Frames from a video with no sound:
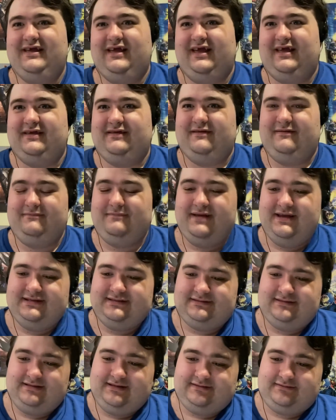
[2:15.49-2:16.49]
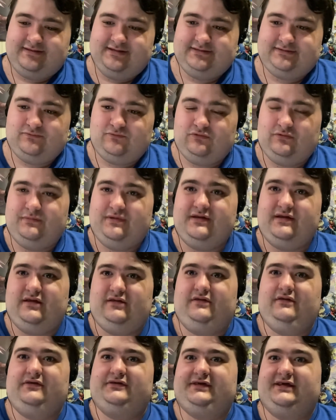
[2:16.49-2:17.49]
they're basically get these women and
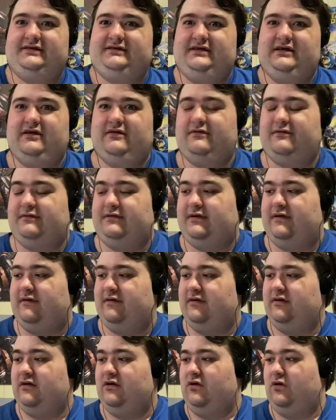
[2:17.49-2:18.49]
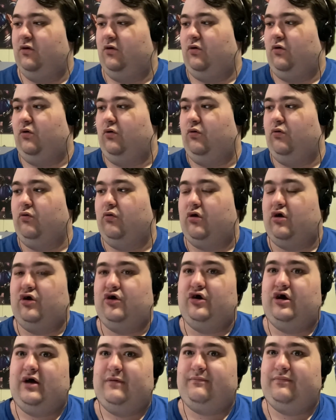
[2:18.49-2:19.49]
looks like they're in a old
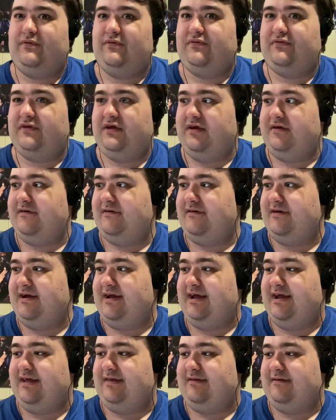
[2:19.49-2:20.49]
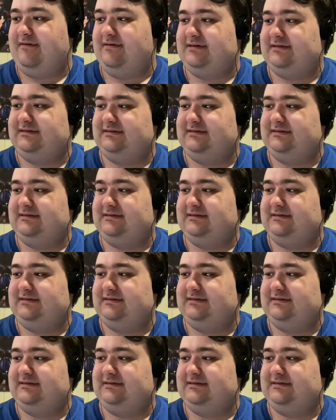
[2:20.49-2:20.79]
opera theater and they're